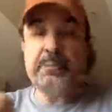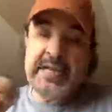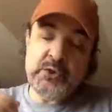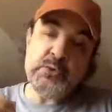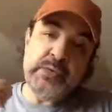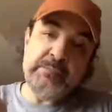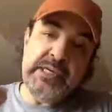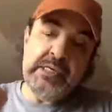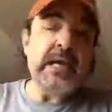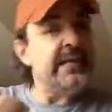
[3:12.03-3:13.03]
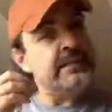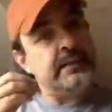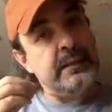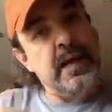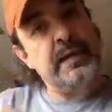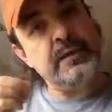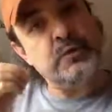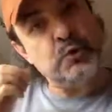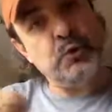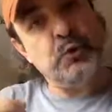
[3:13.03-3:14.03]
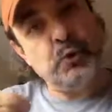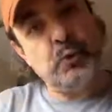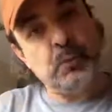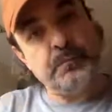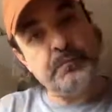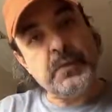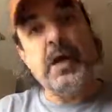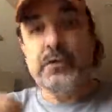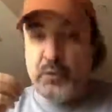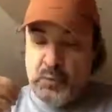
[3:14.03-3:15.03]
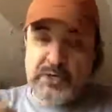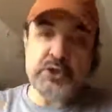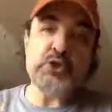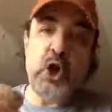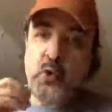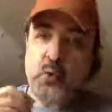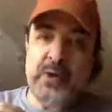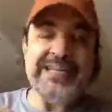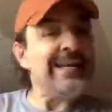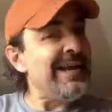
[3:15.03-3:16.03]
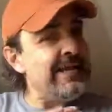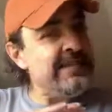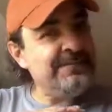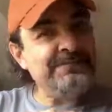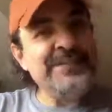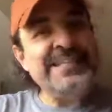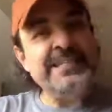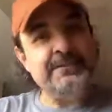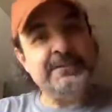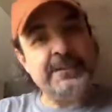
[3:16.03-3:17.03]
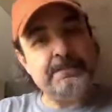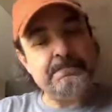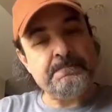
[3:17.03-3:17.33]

mainstream media is lying to you. The Russians are winning, definitively.